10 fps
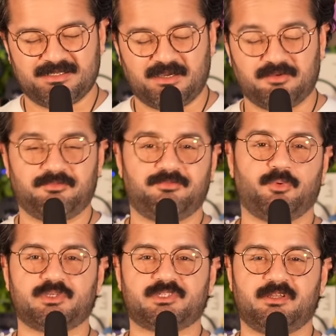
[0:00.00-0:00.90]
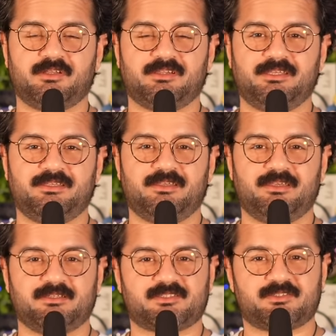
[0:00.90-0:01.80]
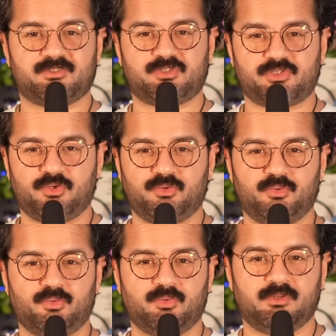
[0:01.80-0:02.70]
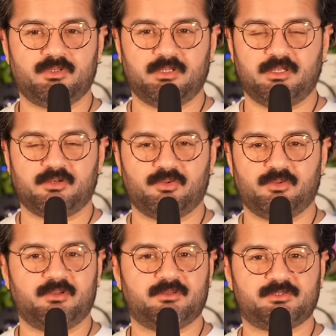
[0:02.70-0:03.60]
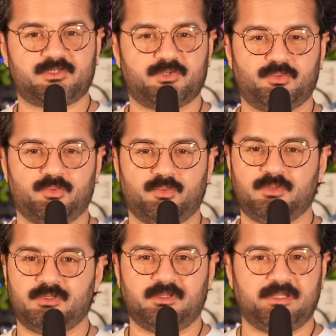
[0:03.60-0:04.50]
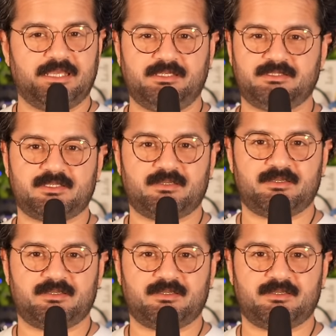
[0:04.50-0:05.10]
unfortunately, it's too little too late.